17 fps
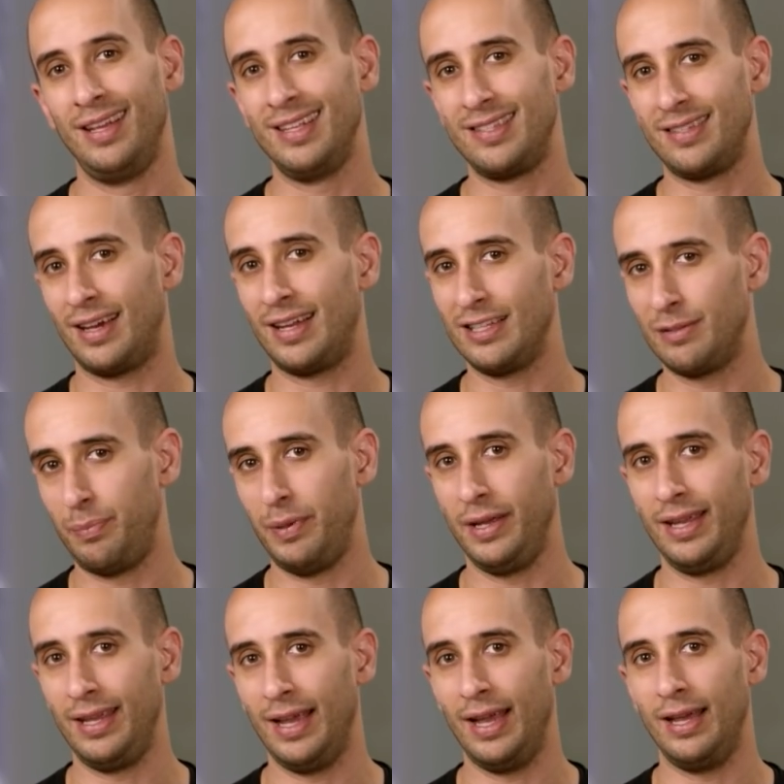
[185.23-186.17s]
is not as
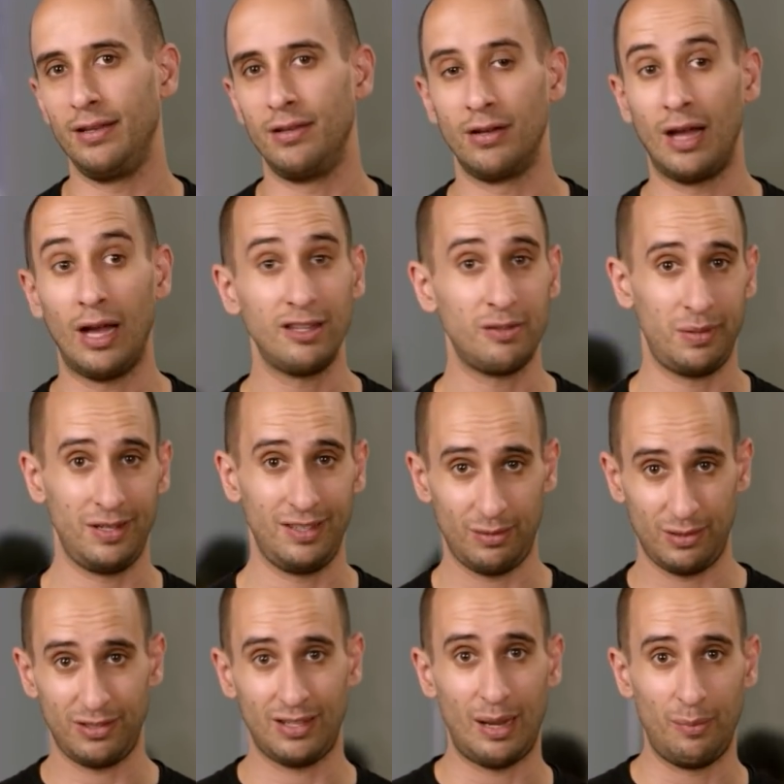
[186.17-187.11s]
big yet, you're not spending as
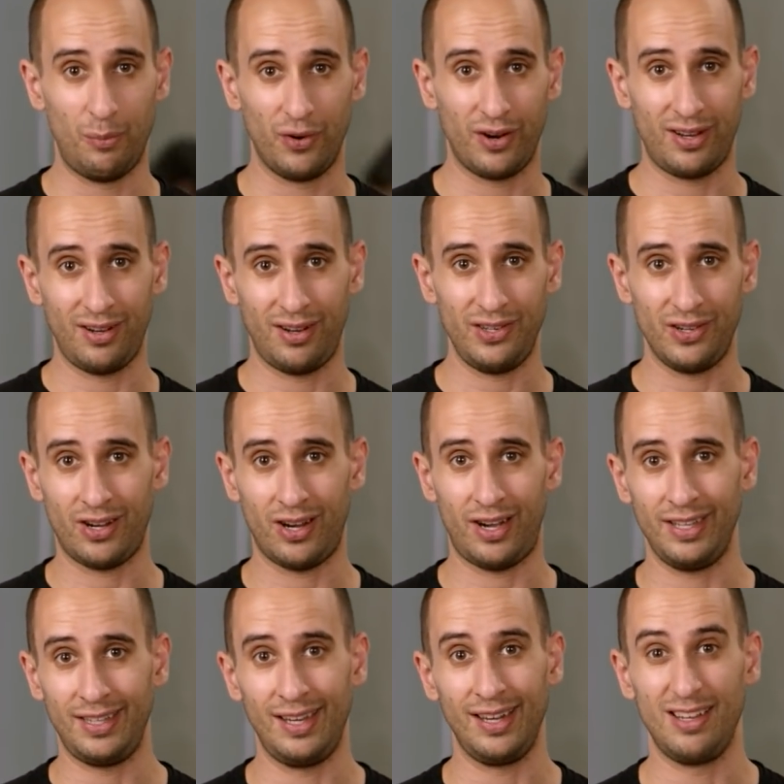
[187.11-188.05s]
much time working on your
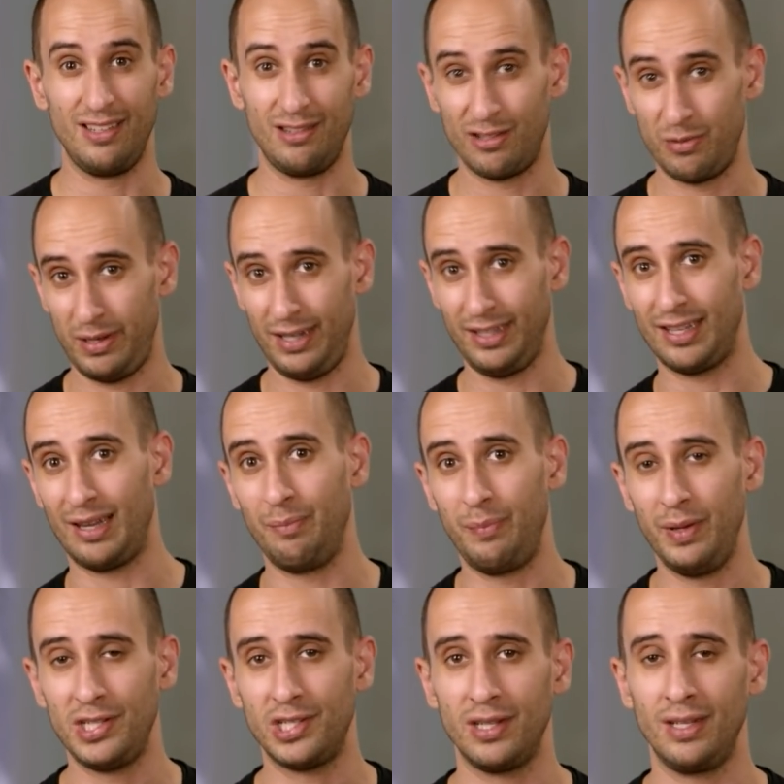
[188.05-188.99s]
content because you're spending time
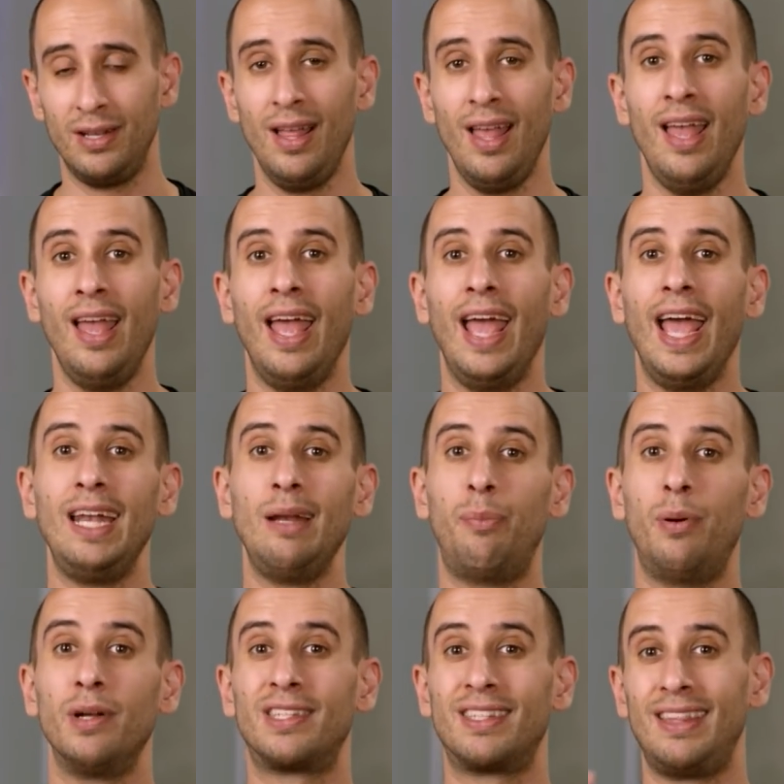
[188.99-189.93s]
pitching, and it
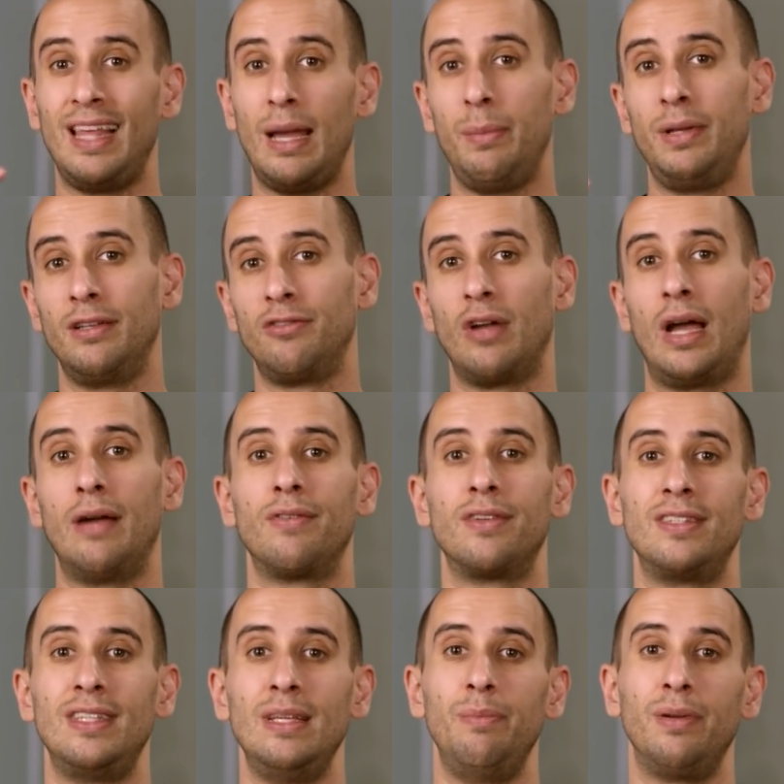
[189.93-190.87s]
puts them in the
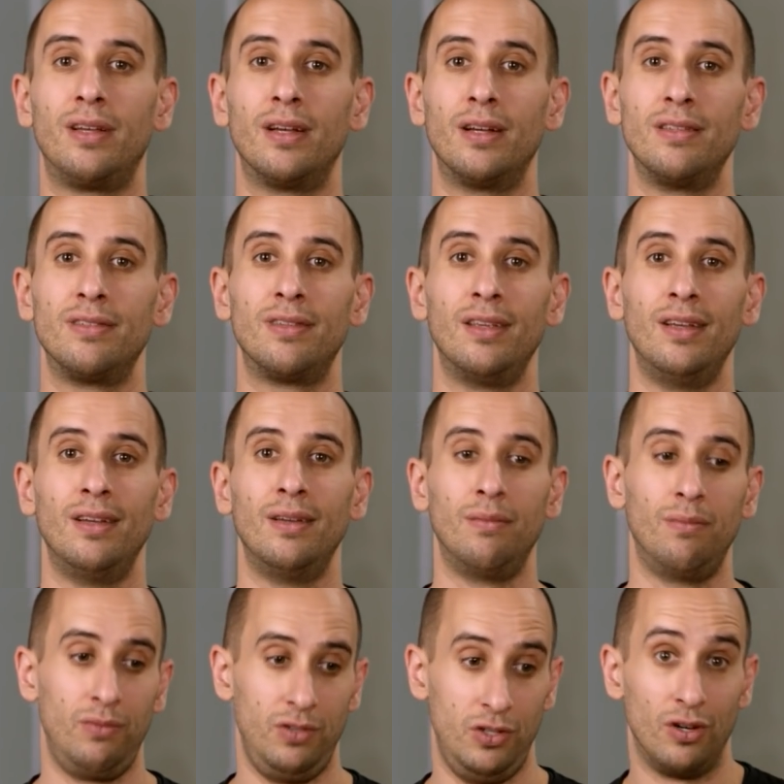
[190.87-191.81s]
driver's seat because
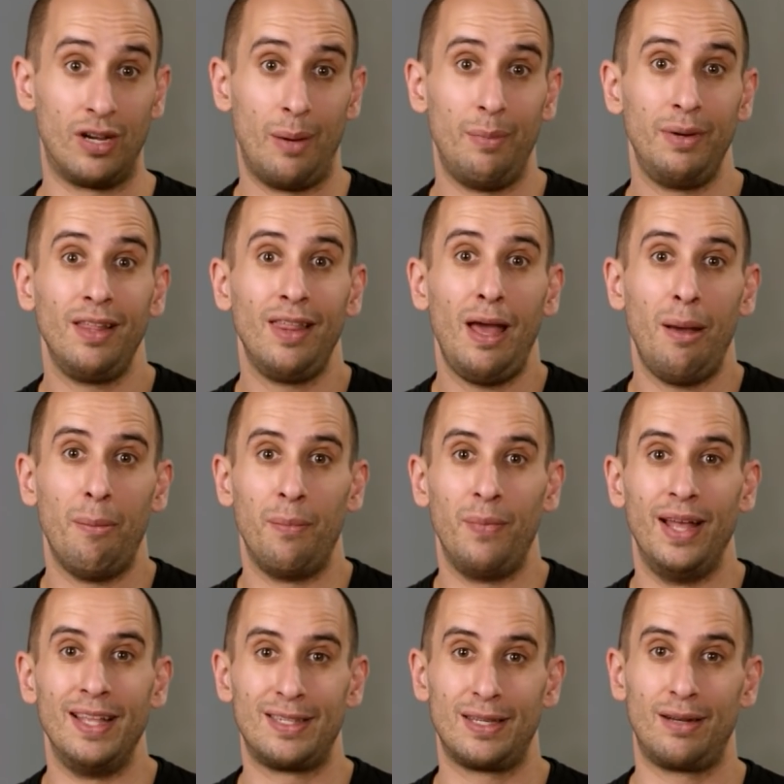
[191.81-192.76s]
you're coming to them
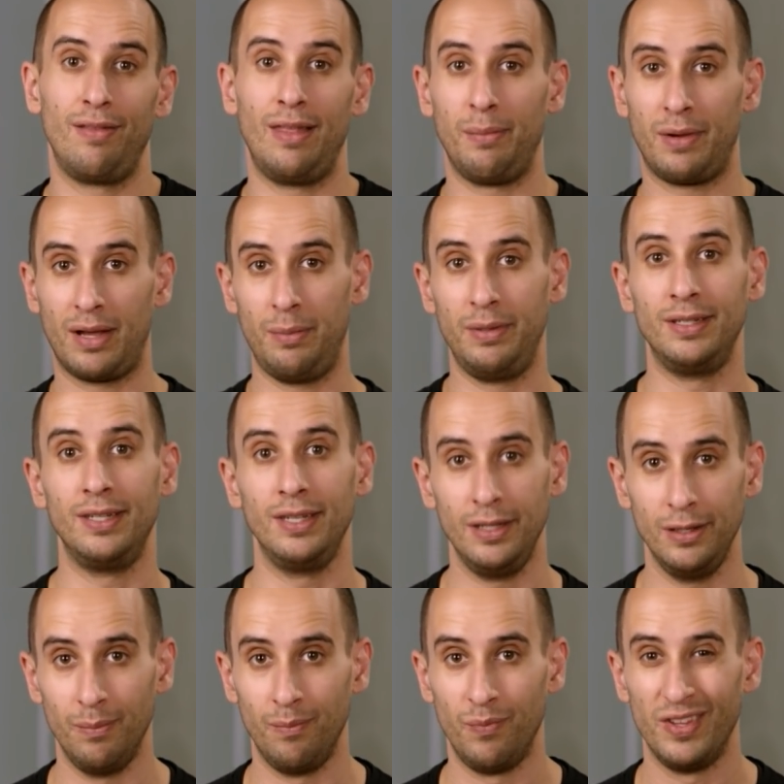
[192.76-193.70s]
instead of them coming to you.